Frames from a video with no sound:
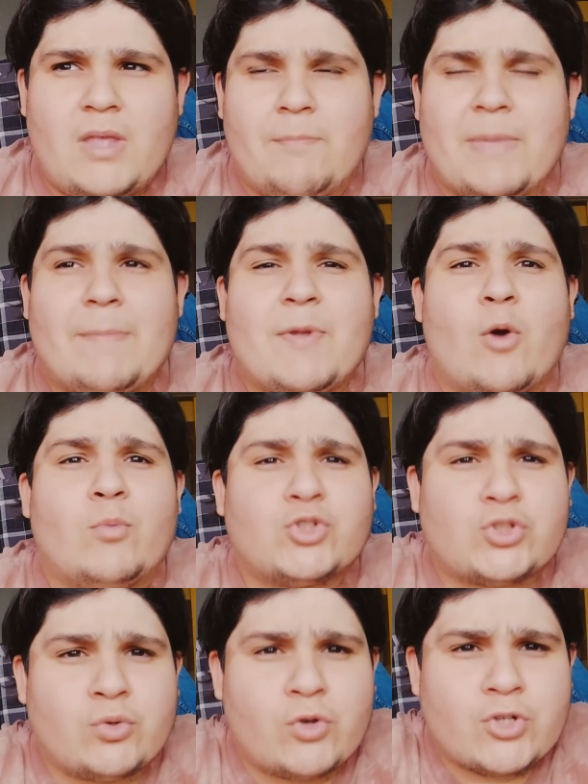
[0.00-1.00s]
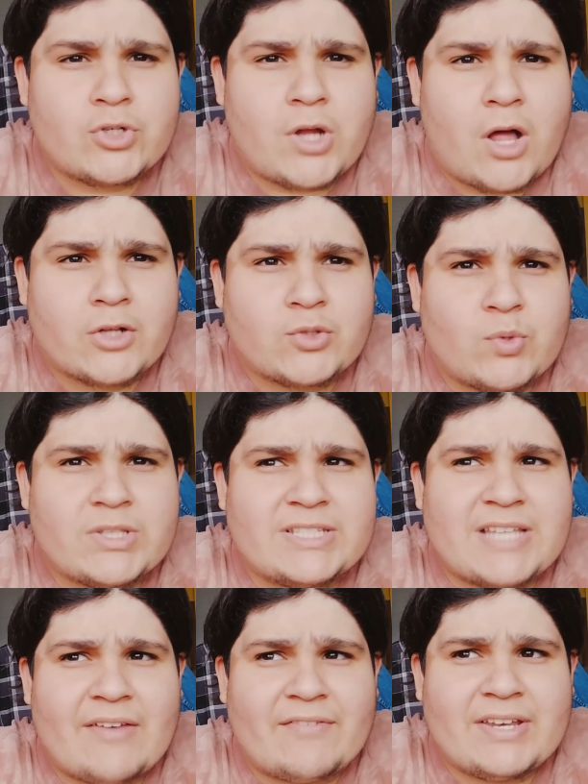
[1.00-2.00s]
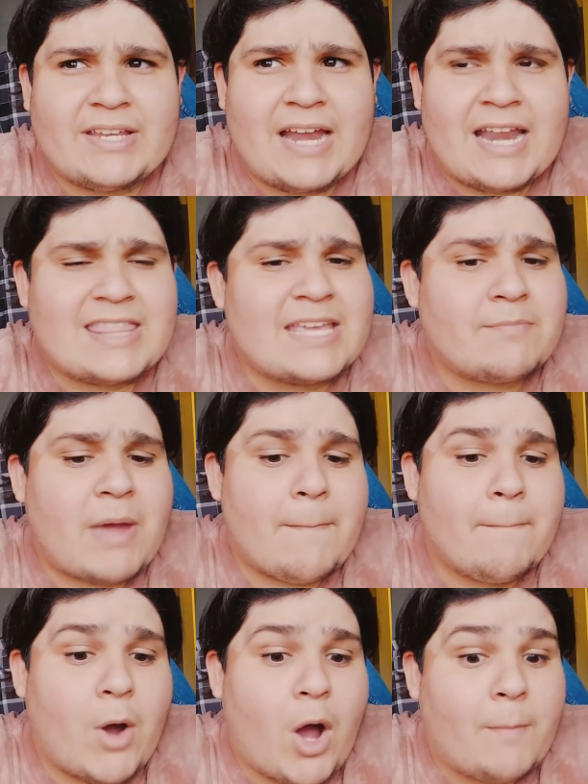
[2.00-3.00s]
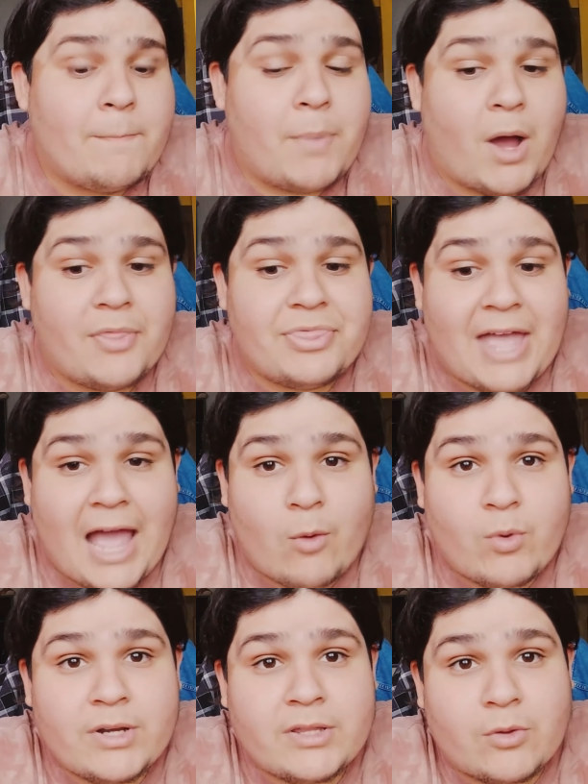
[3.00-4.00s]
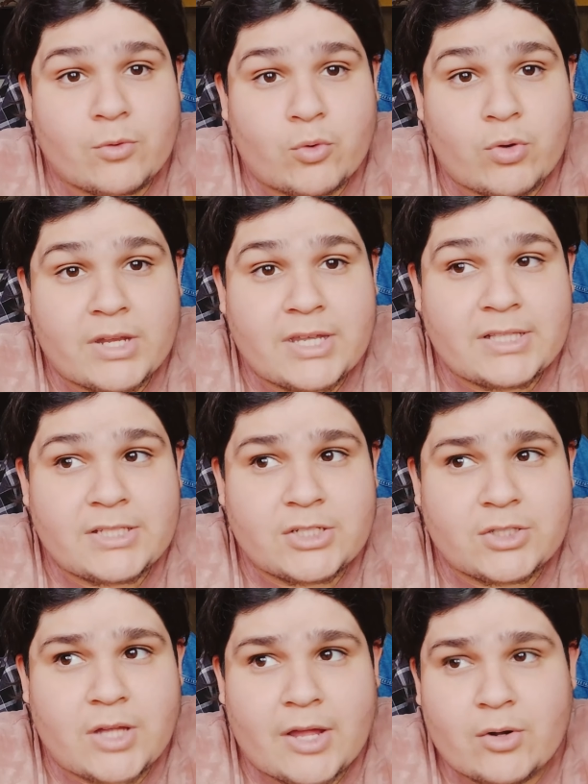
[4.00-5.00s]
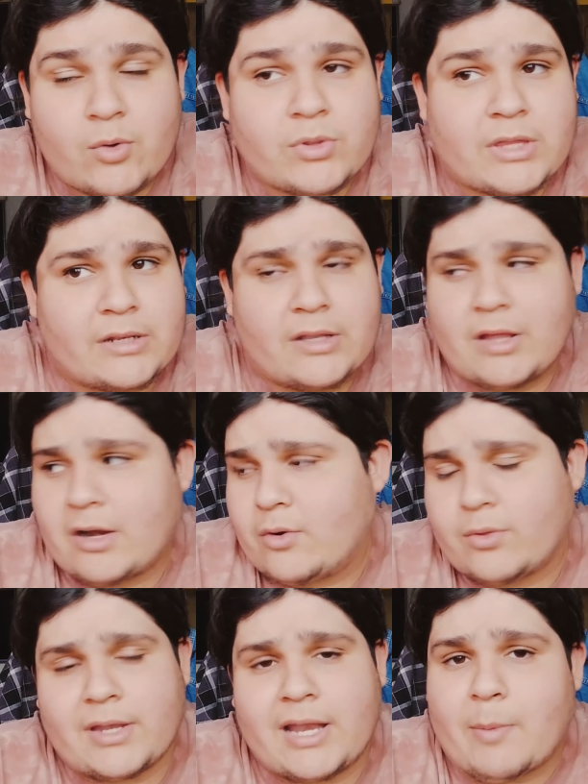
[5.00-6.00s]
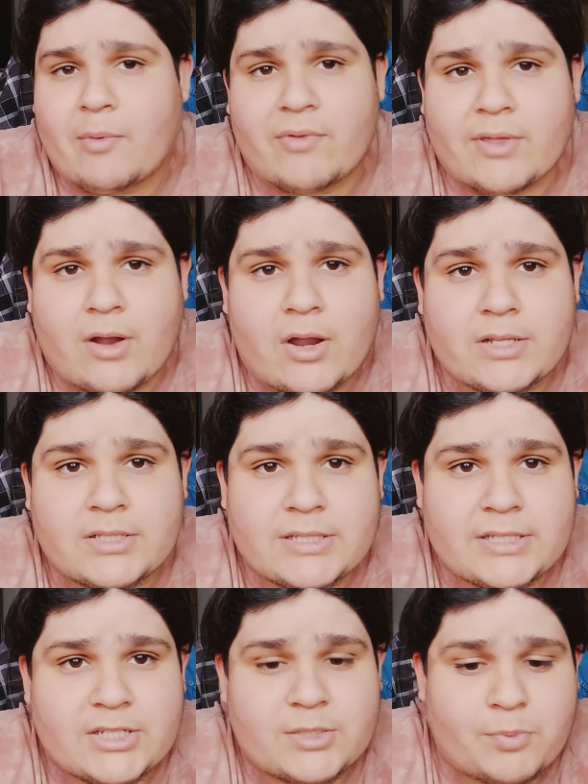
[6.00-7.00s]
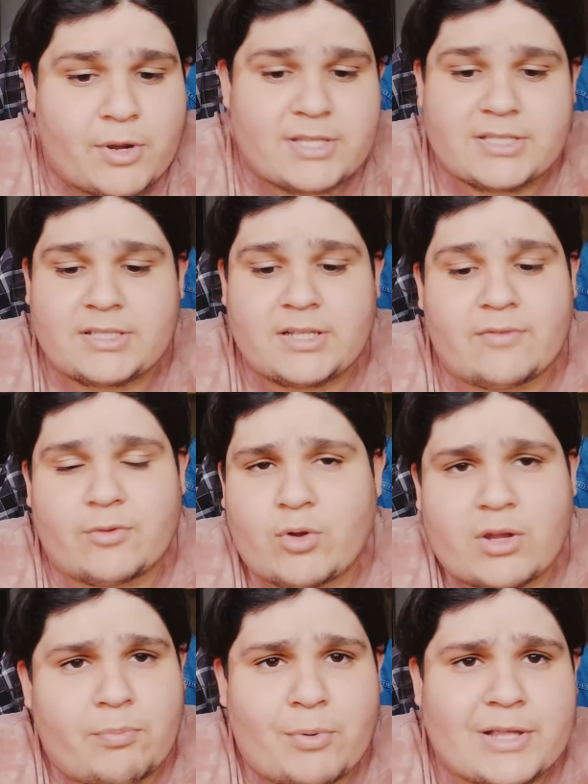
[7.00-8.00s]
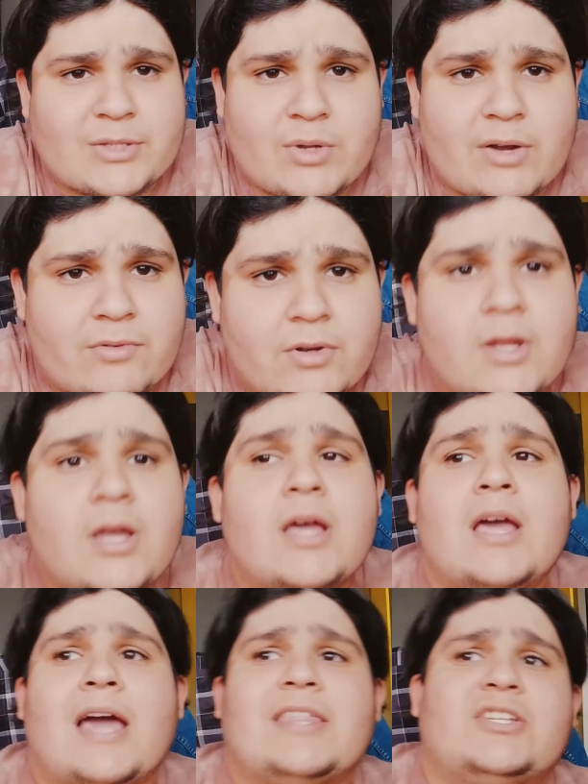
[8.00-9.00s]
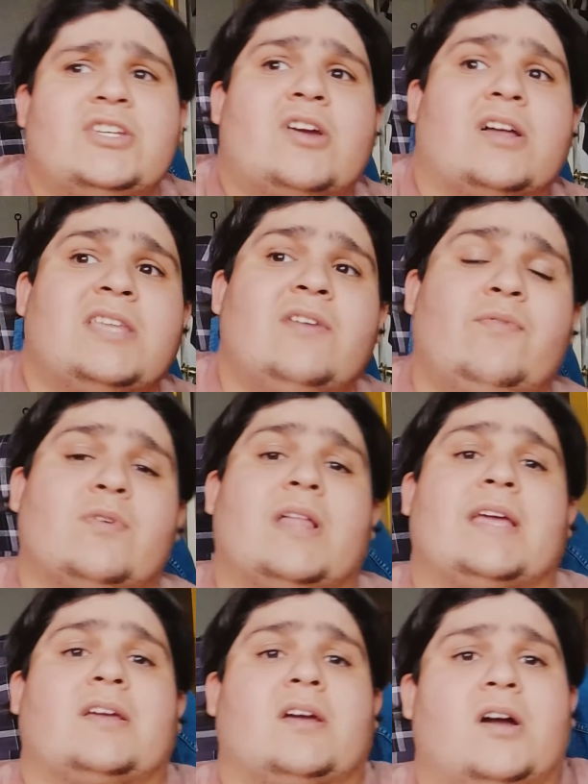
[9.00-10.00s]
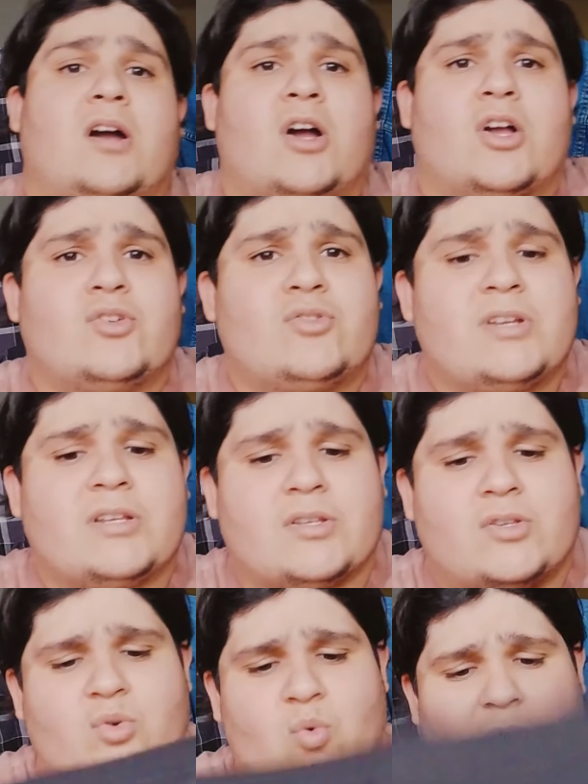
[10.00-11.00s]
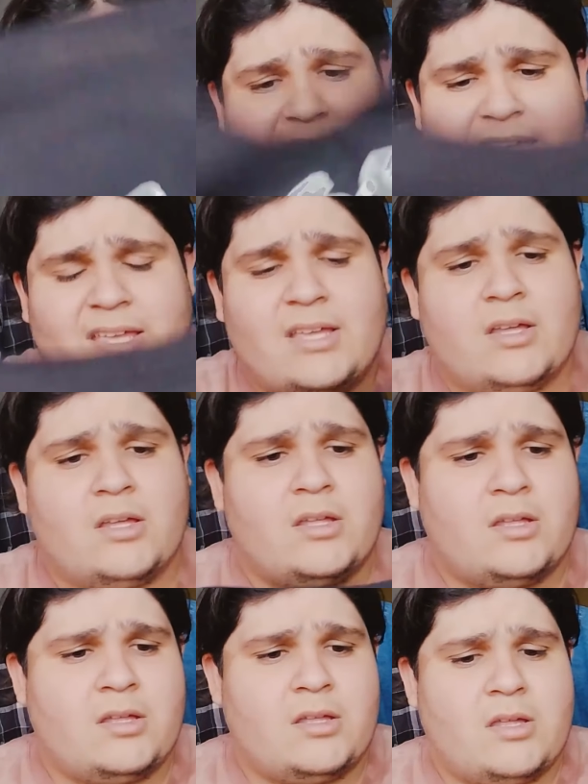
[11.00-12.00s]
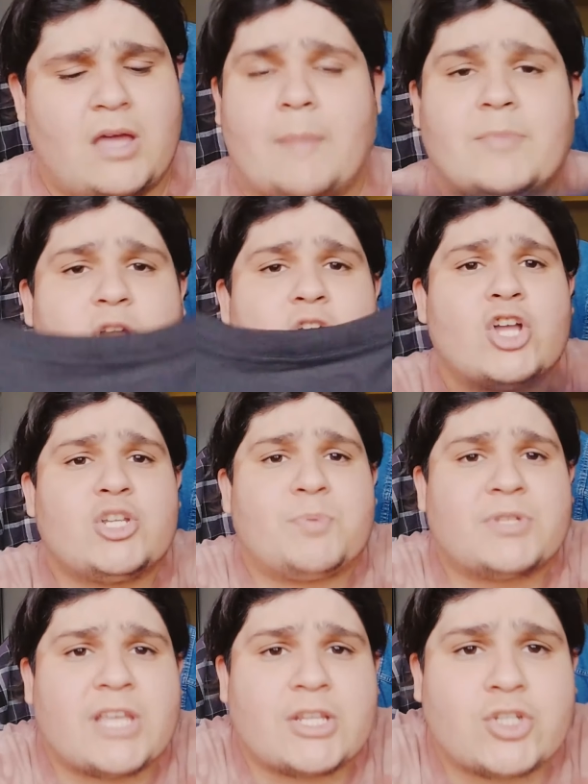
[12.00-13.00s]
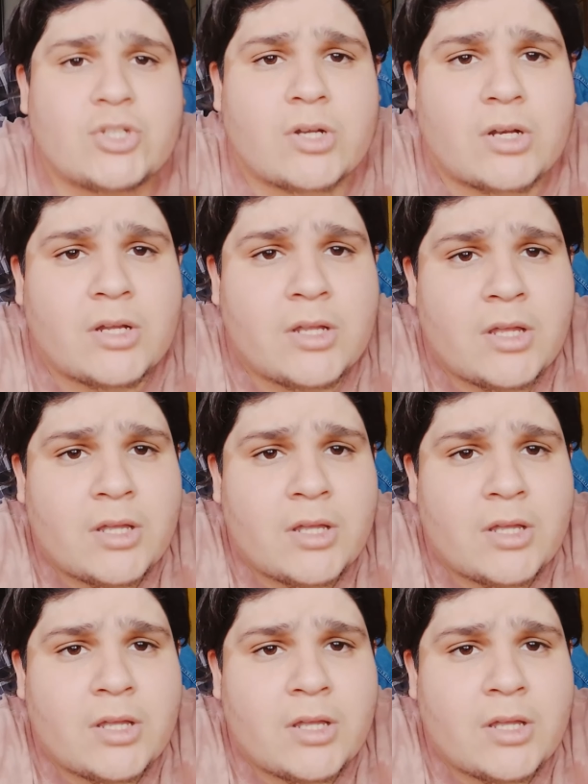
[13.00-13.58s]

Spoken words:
maybe almost $200, $170, and I think my mom bought that one, the Cricut. I don't know the name of it, honestly. It just presses stuff, Cricut press, whatever. I think she got that for like $120. I'm not 100% sure,